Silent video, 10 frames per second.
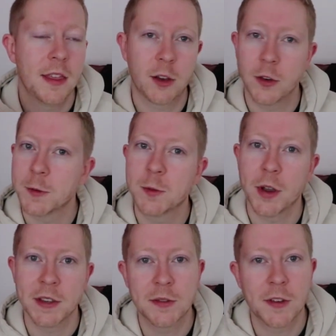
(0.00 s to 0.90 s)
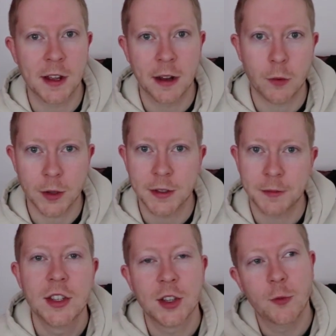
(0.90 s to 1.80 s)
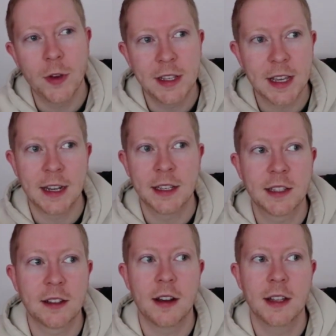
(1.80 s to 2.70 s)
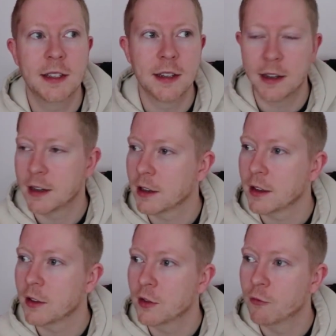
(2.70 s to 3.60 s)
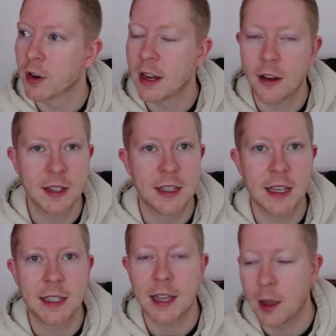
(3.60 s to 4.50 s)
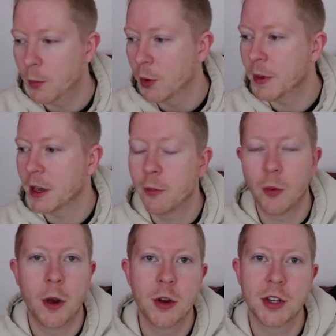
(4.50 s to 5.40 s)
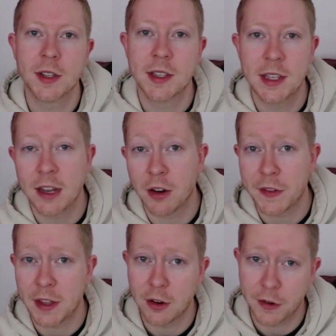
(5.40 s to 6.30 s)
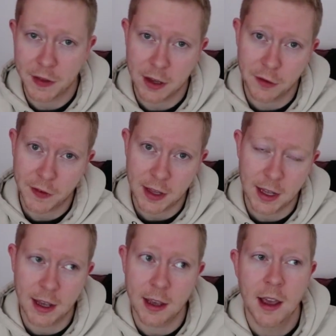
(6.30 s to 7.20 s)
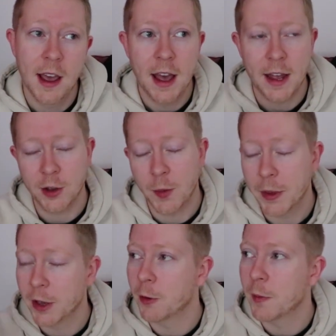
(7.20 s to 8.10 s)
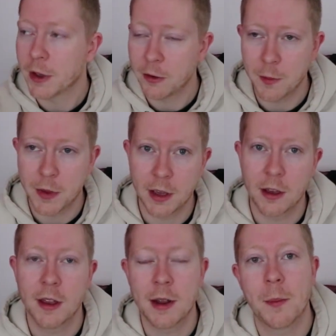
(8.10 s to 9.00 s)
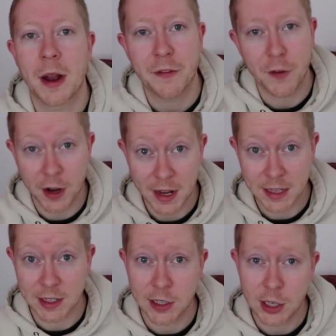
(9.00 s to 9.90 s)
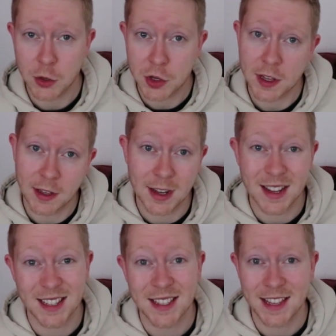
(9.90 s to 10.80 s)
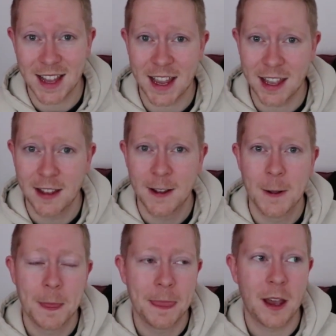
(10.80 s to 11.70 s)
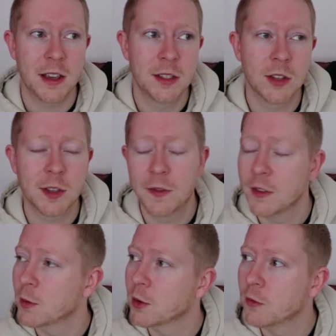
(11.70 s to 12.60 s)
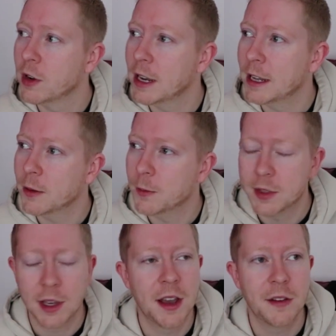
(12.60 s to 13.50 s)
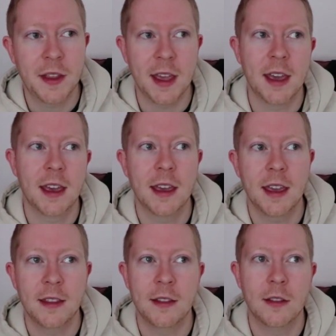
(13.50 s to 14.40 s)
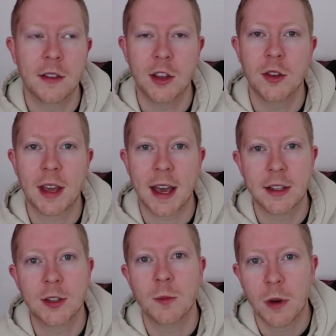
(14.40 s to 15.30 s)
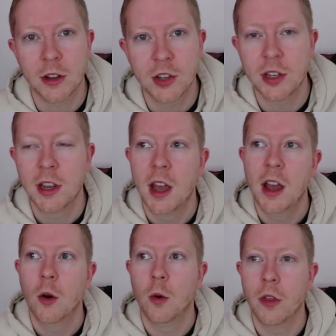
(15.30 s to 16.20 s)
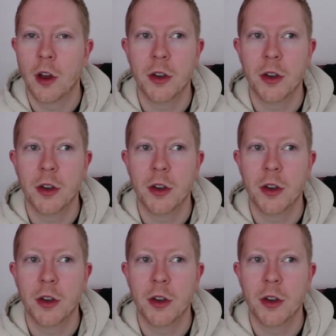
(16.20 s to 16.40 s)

their Christmas presents for their loved ones. So retailers started to realise this and put bigger promotions year after year after year after year, and it got bigger and bigger and bigger, and then Black Friday is this huge thing that it is today. Now it's not something that was really observed here in the UK too much, although